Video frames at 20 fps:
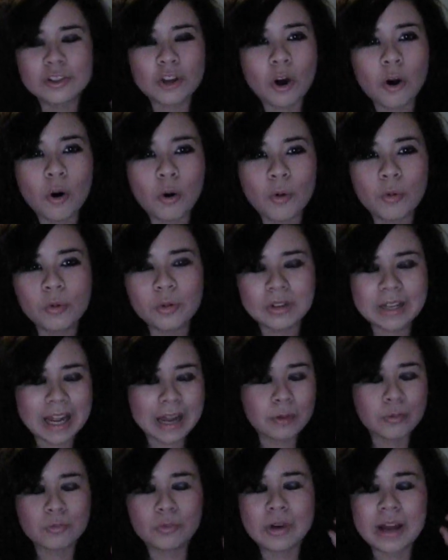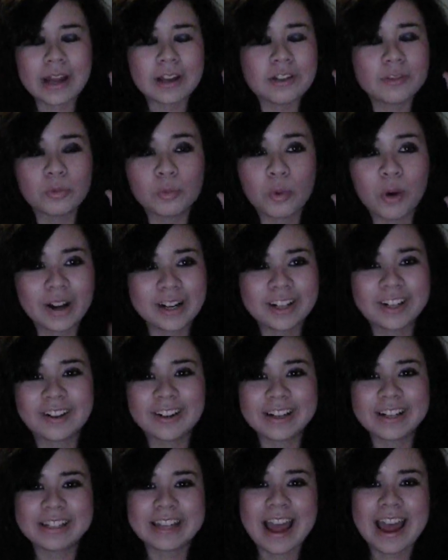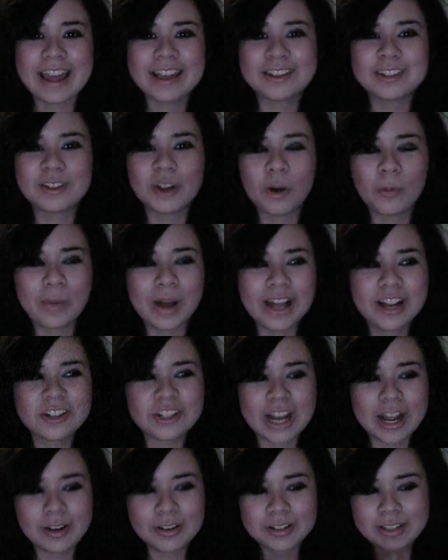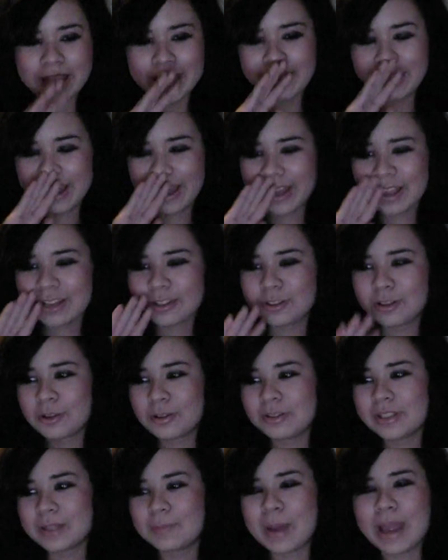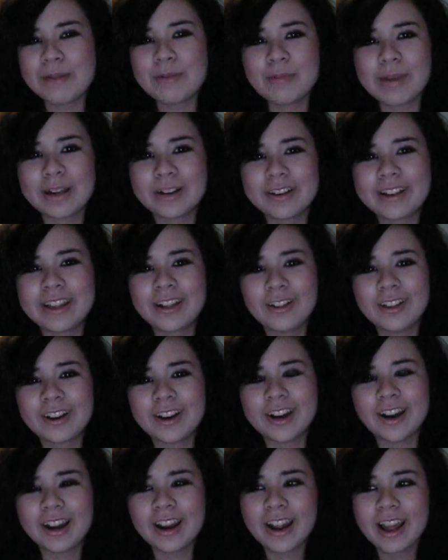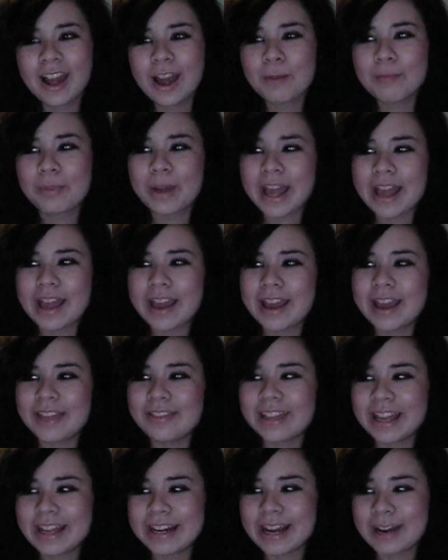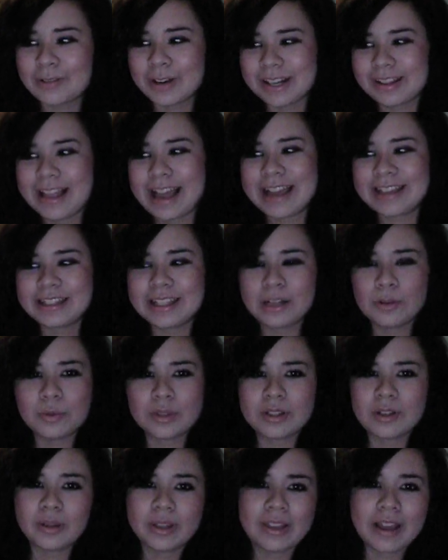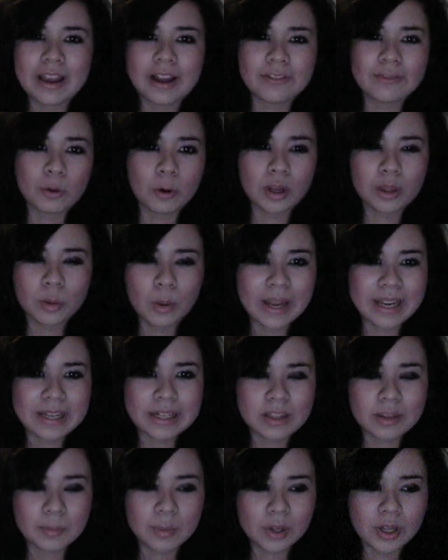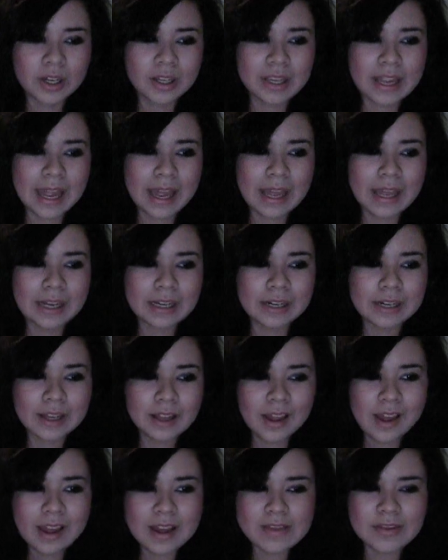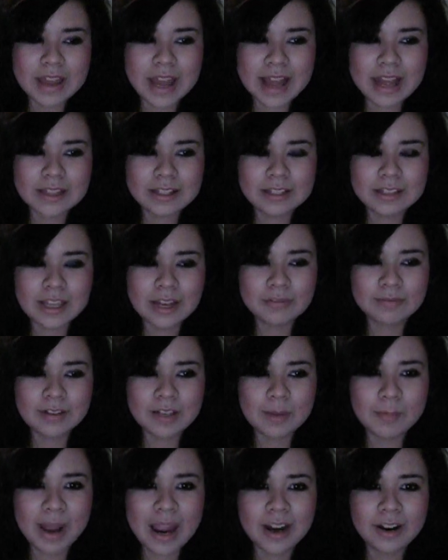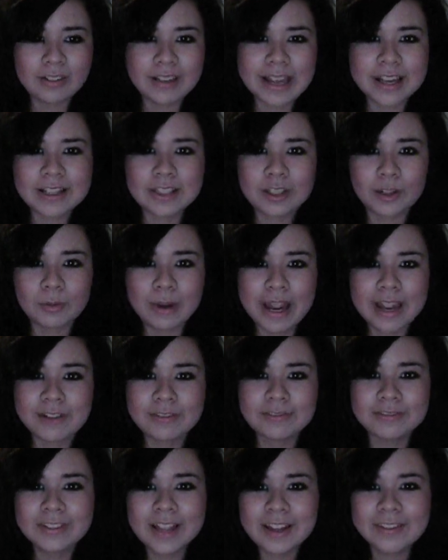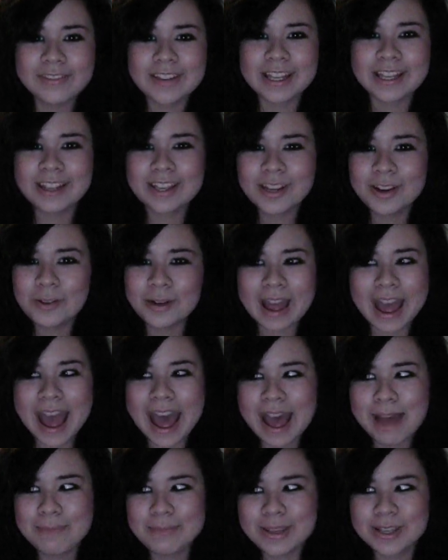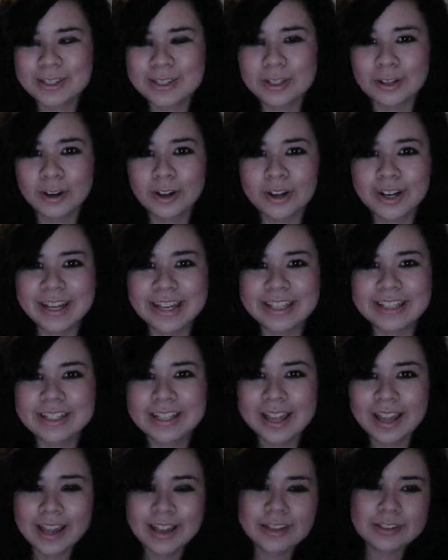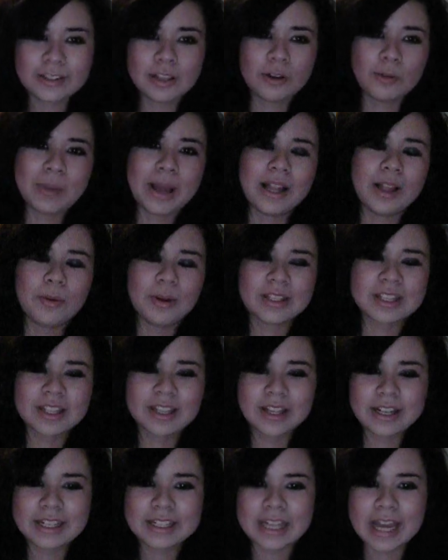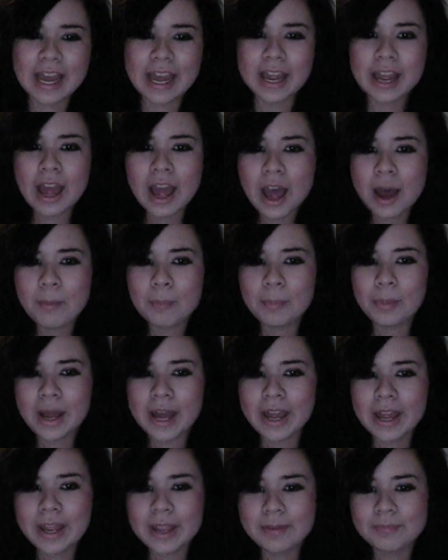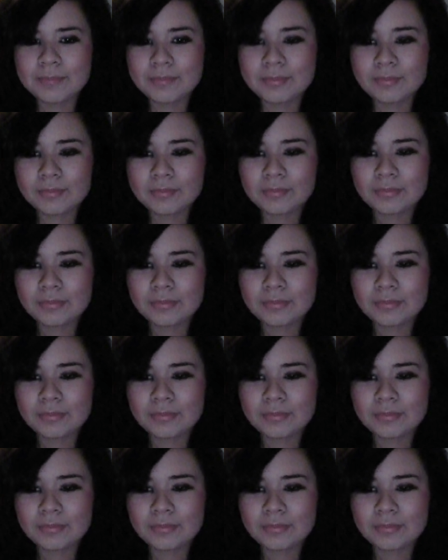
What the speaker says: I wanted her to die so much. I was like, dude, this baby better kill her. And then I realized that it was only like a 4th way into the book, and that Stephanie Meyer likes to write fluffy, cute, happy stories, so Bella wasn't gonna die. But